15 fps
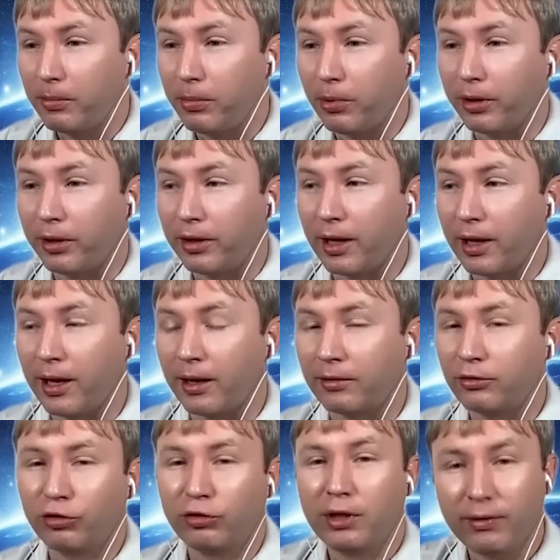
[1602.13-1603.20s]
But uh,
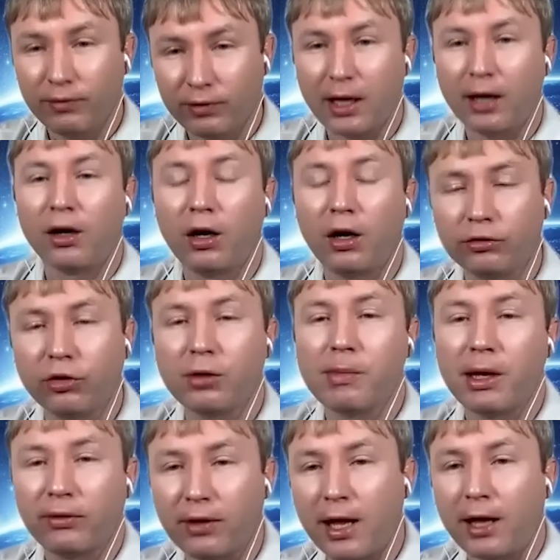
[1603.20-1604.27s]
just living there long term
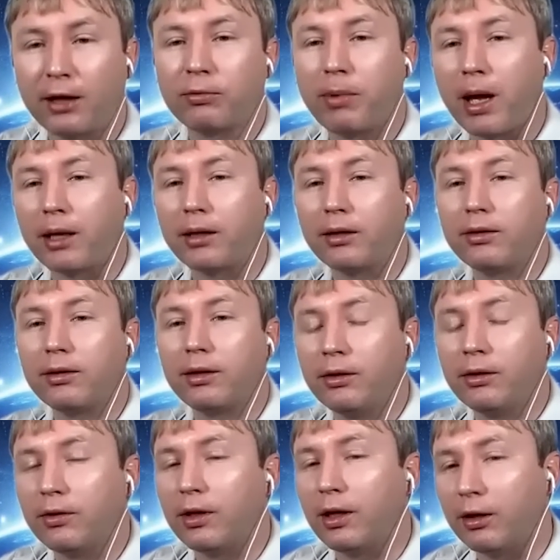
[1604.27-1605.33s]
as an expat,
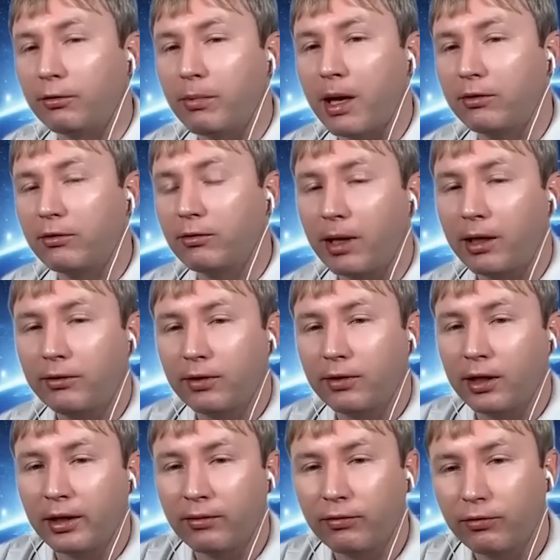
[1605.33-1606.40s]
is it an expensive place to
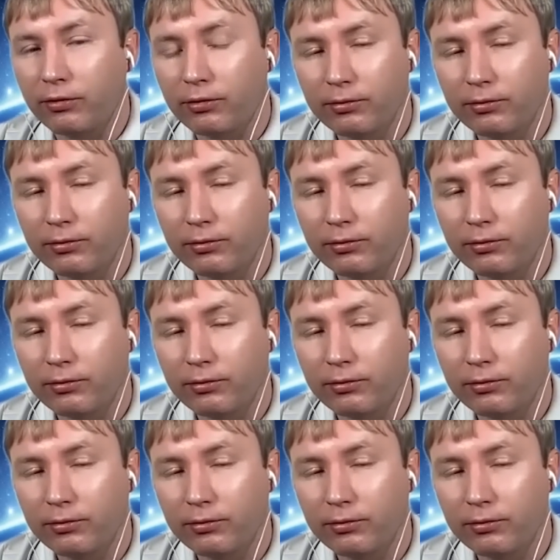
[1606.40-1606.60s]
live?